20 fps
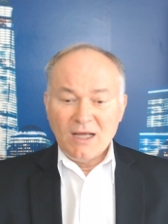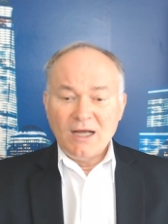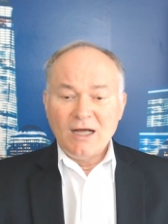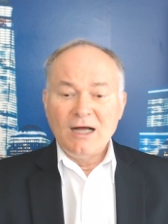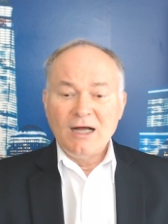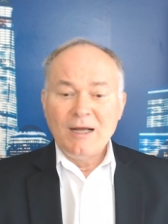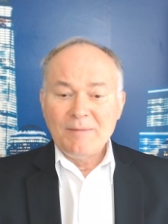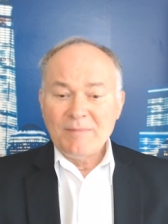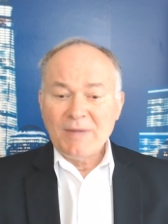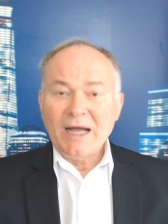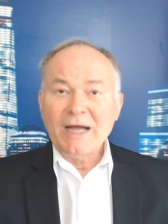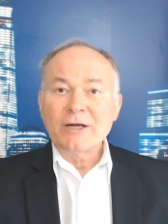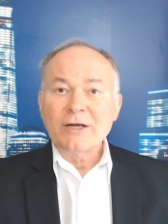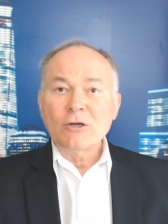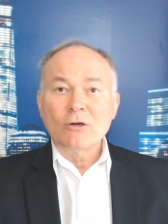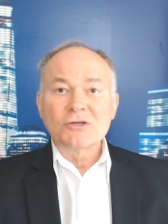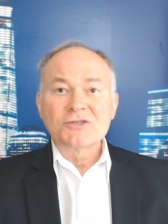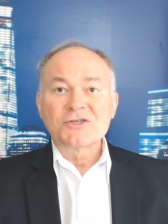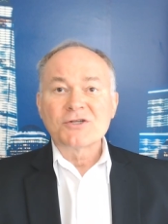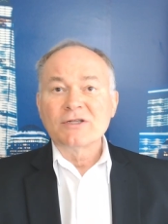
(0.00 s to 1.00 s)
Um, I'd
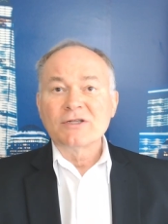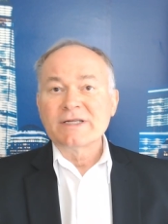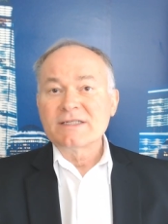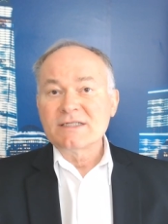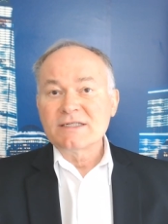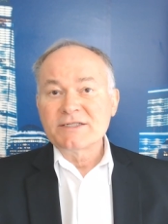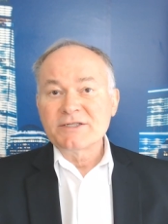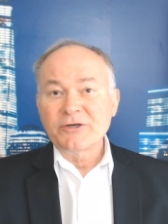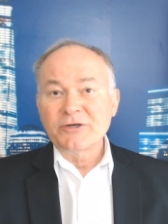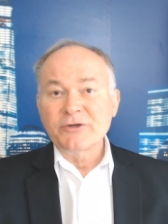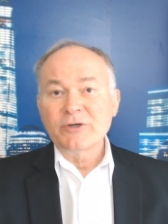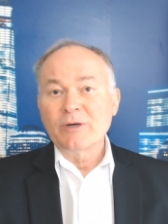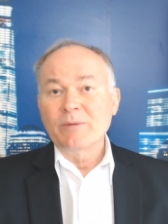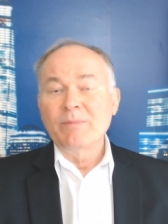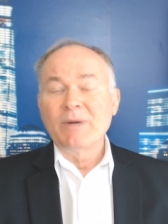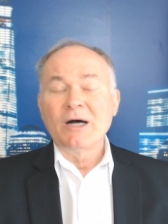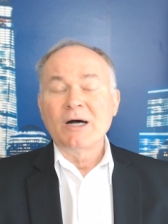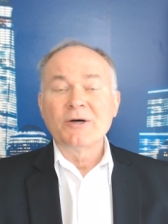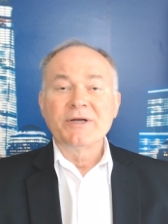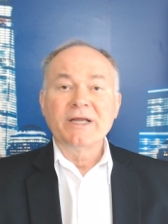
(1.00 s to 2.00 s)
also like to tell you
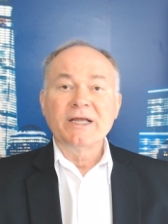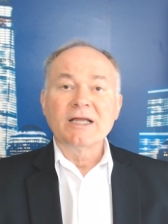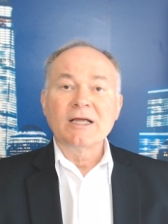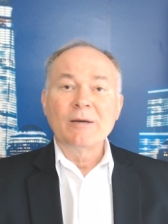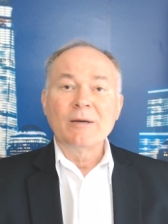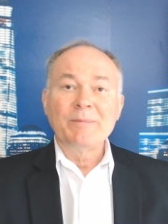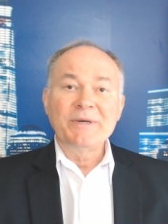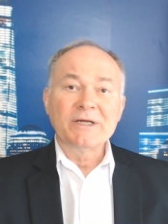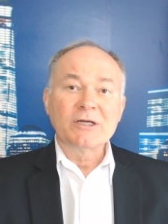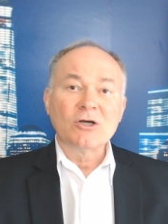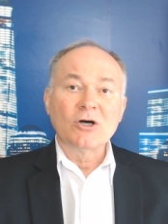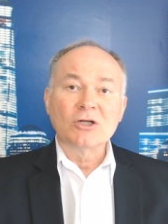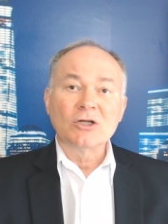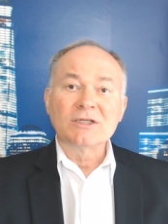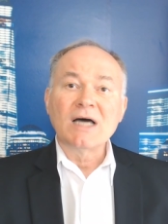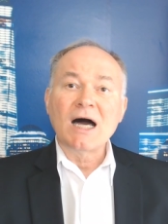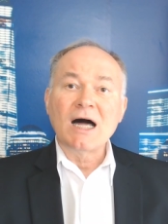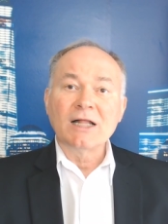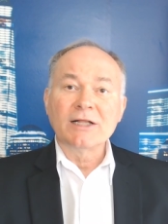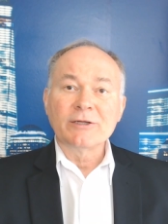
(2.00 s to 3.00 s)
about a company called
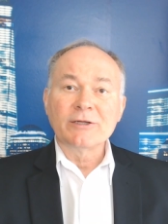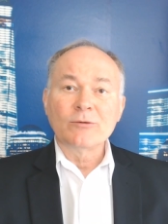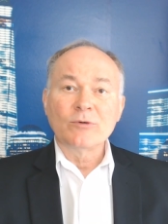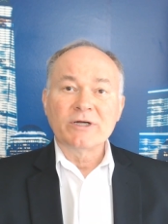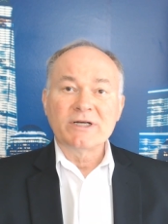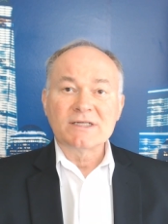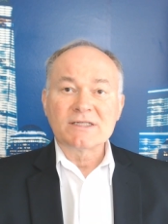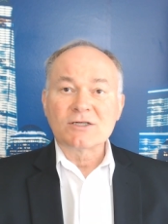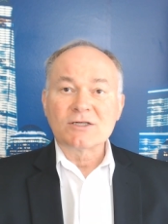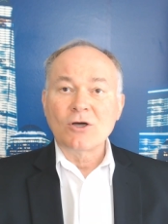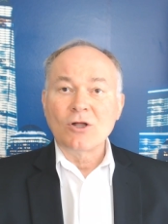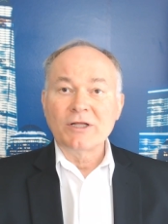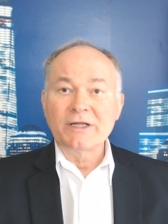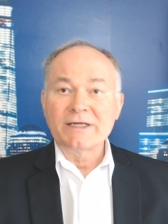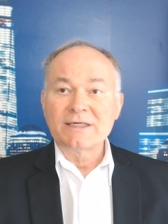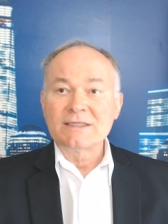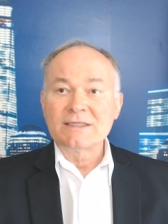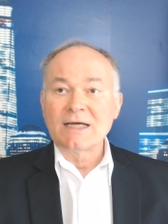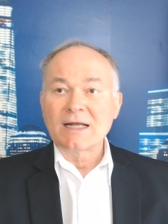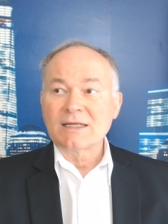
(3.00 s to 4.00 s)

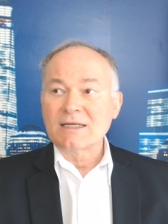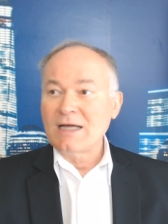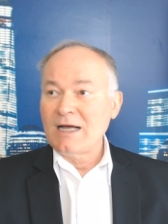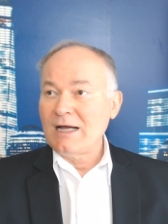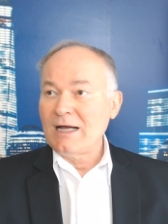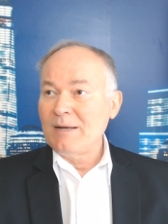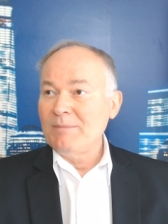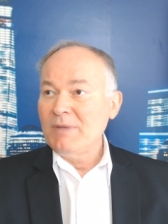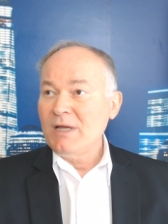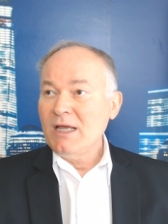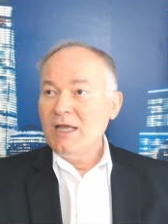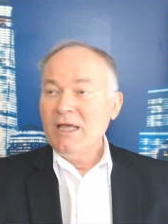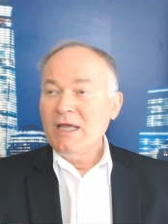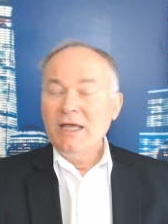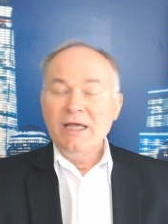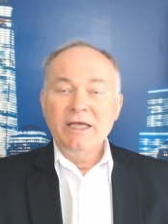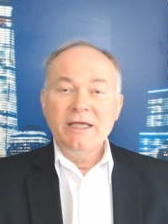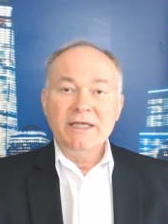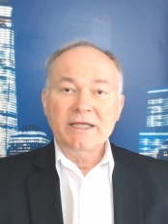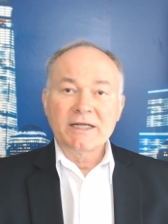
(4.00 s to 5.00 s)
HollywoodIsCalling.com.
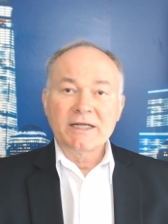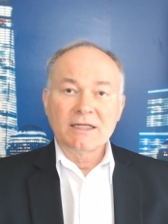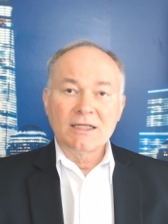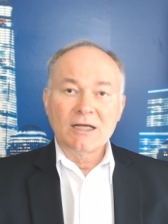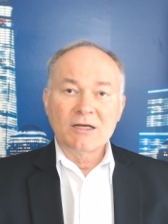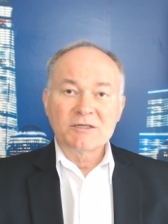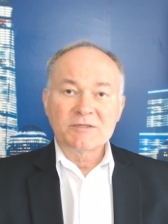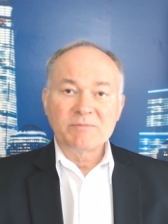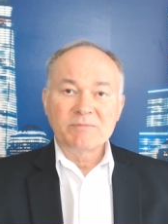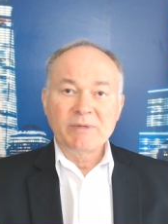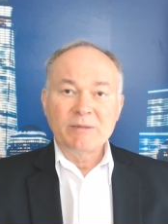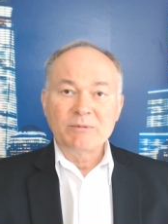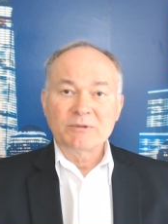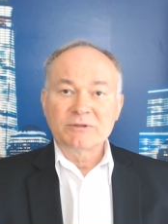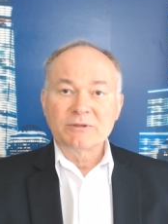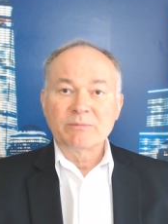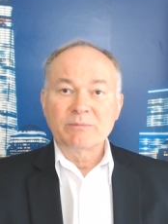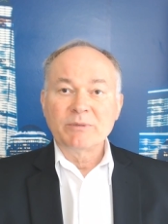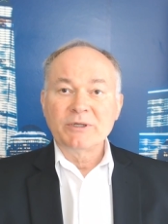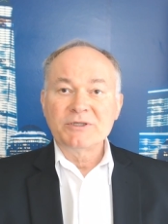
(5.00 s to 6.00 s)
It allows people
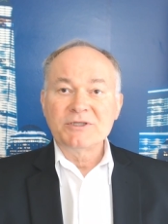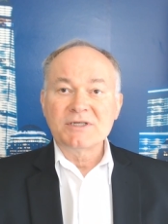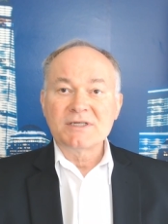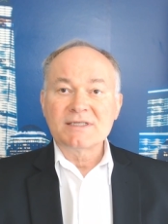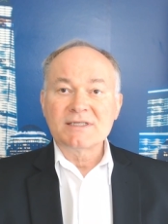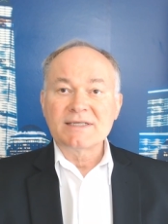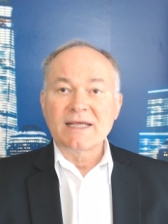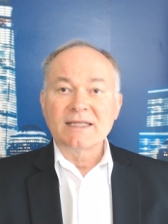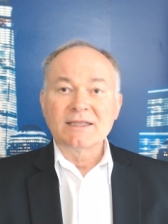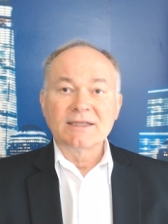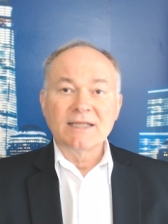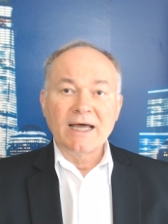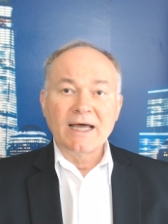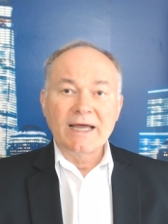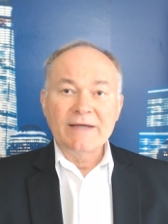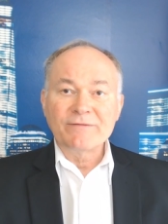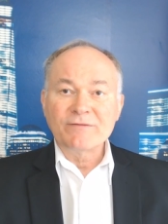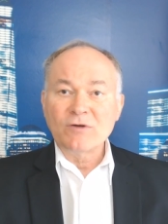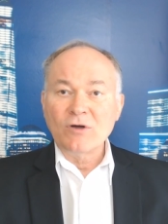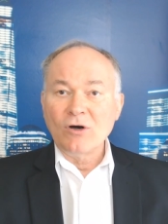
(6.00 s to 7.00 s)
to purchase a
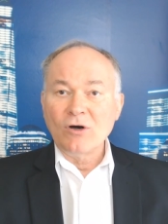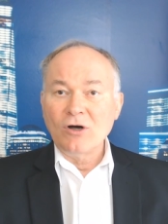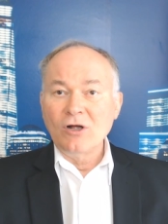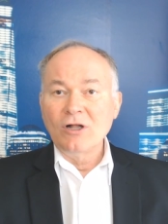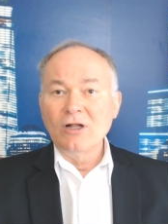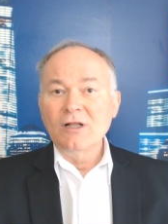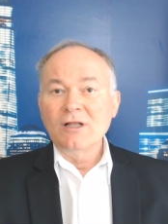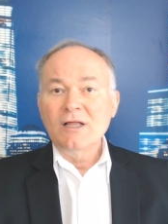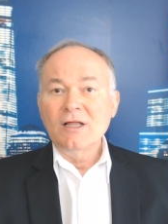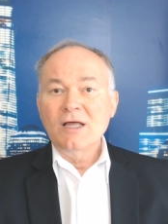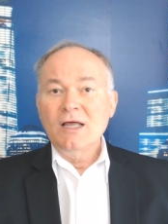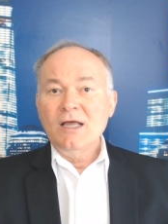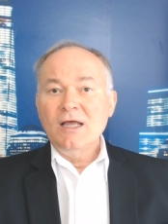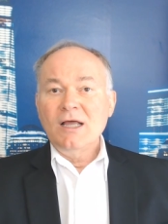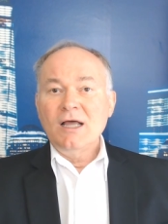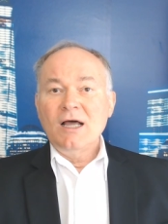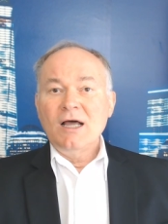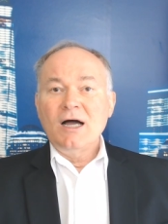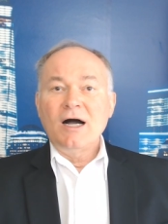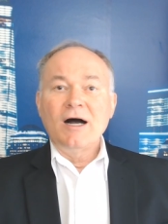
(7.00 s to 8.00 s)
live call
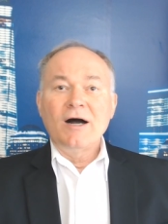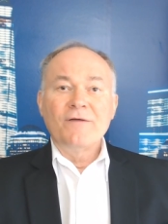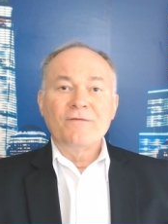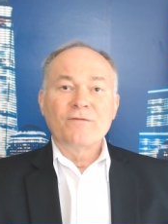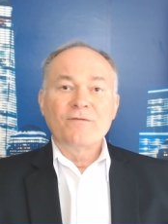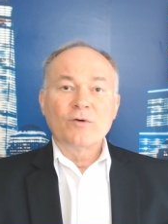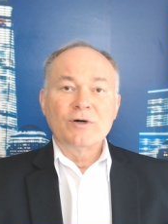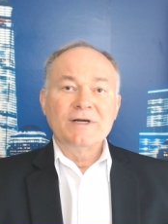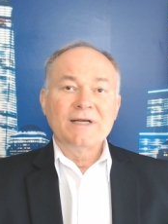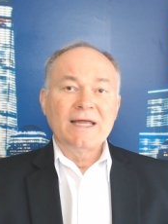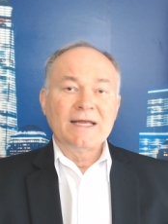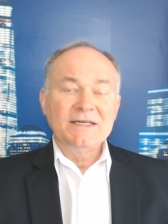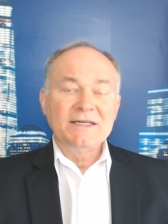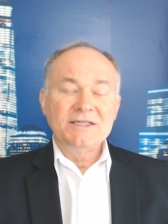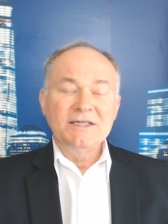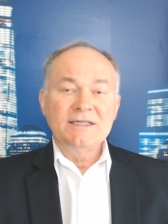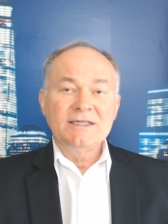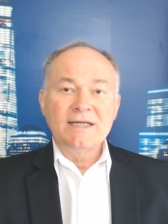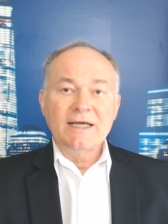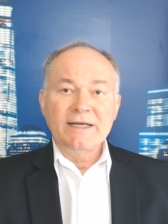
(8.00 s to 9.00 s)
uh, for
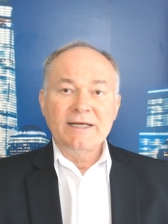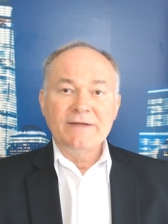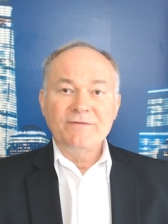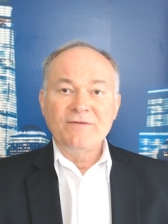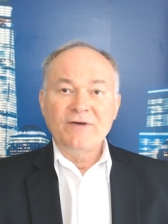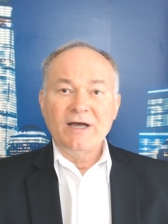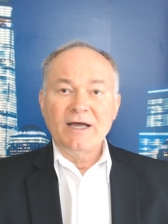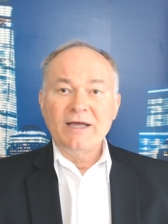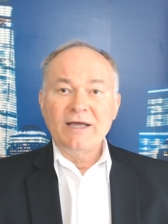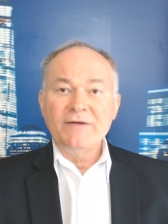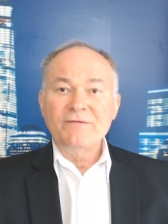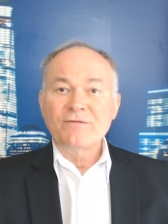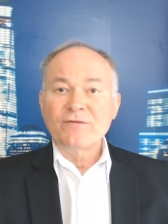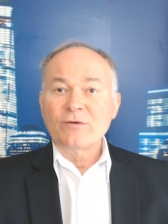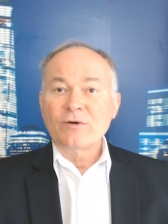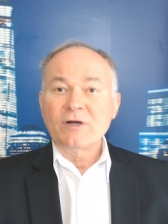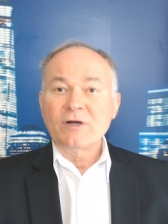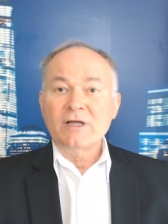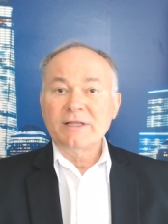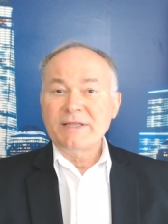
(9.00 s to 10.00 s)
19.95.
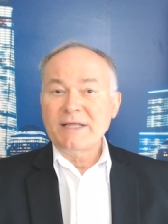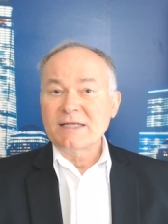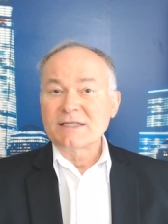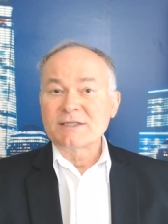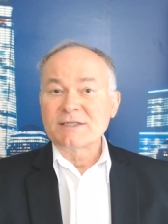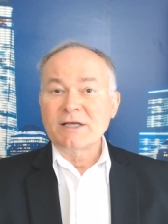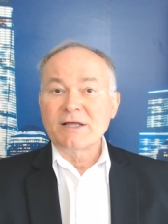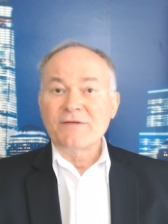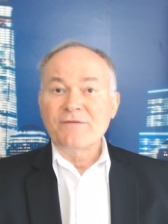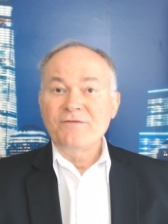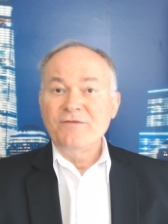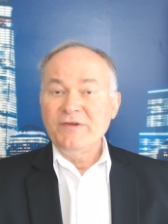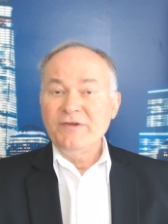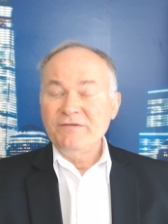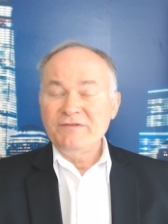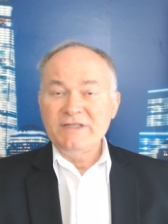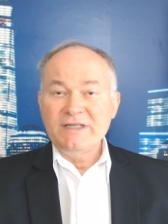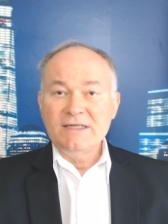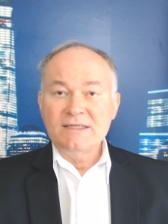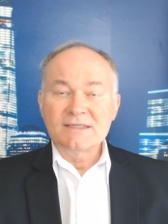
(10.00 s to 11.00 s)
For, that's a
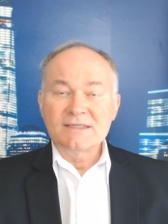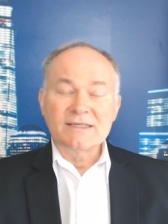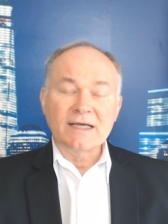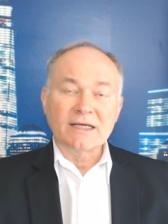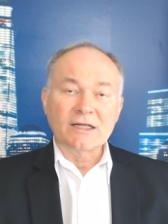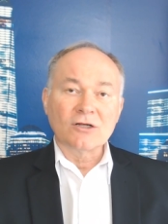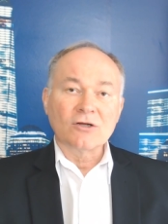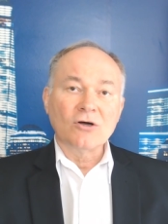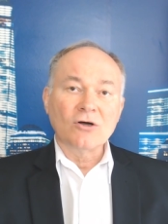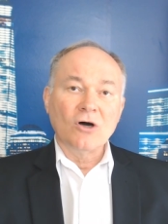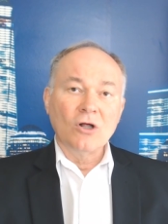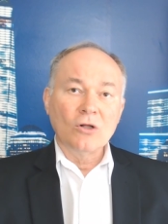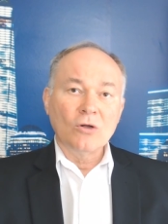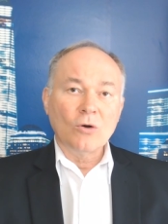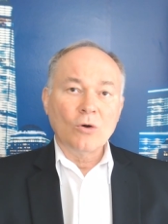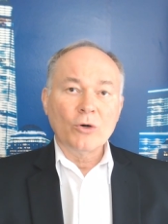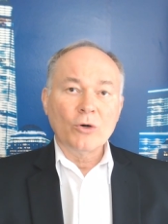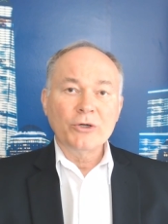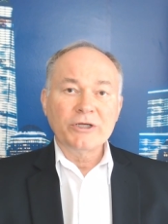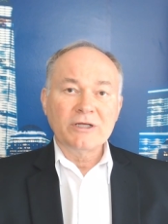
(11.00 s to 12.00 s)
15 second call,
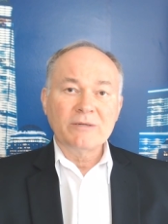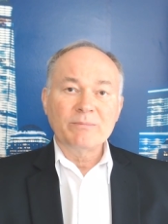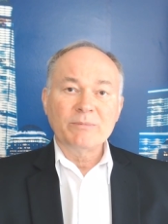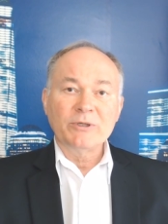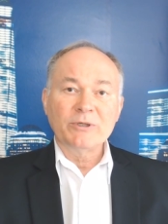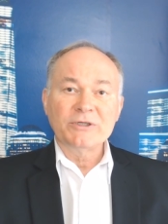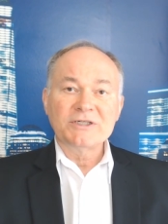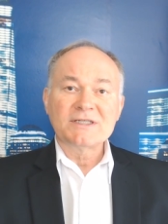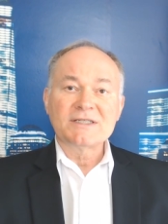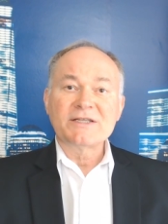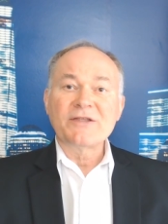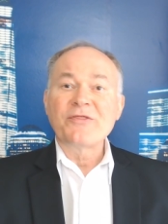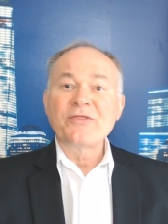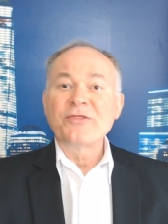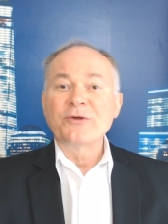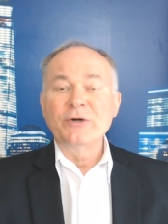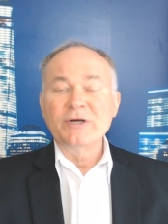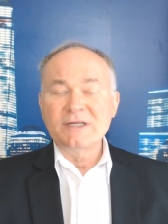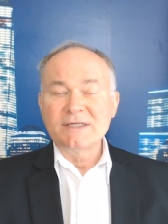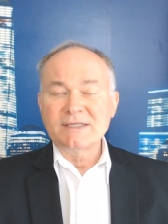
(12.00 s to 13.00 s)
or you can purchase a
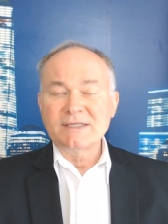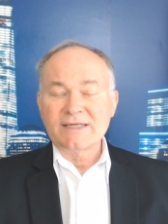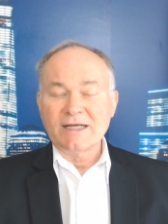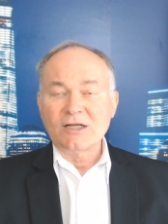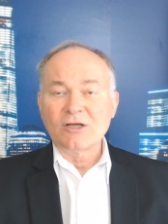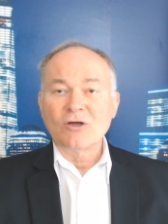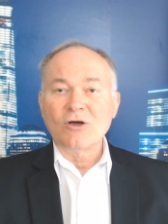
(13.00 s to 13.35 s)
30 second